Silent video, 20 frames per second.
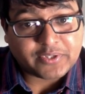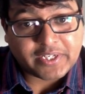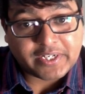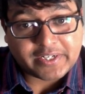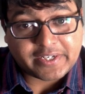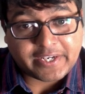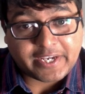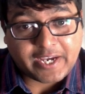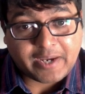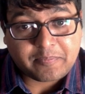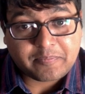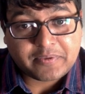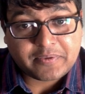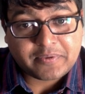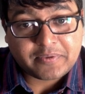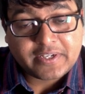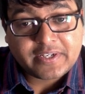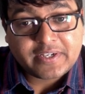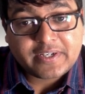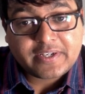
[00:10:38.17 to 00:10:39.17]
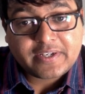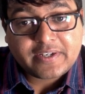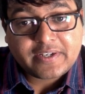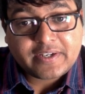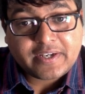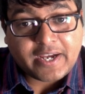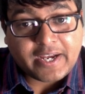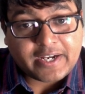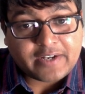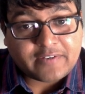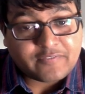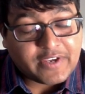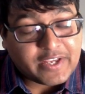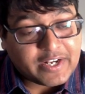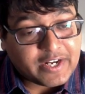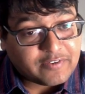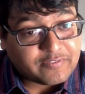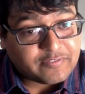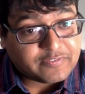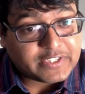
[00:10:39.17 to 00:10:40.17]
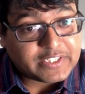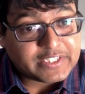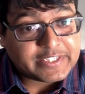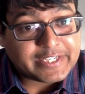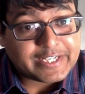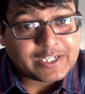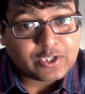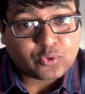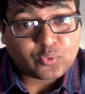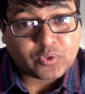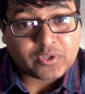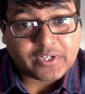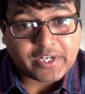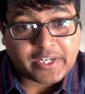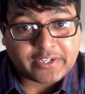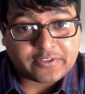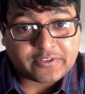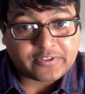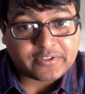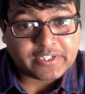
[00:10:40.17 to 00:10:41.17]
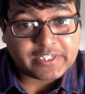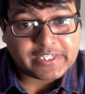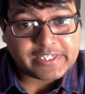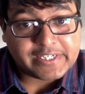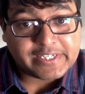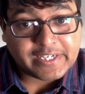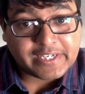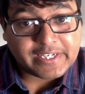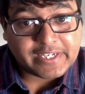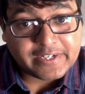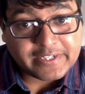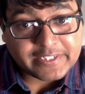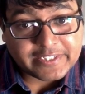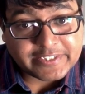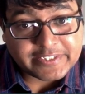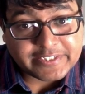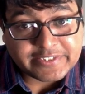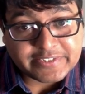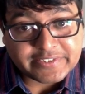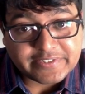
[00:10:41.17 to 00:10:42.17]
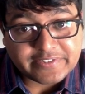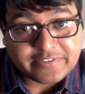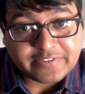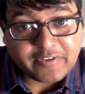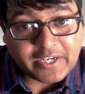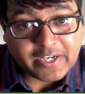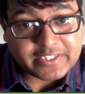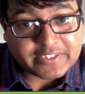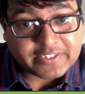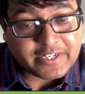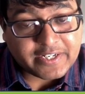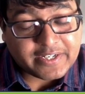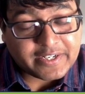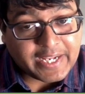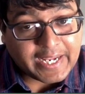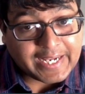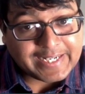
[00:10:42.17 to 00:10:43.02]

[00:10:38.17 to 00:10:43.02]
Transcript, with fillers: their cap. And where I feel Kilt will like really kill it is the fact that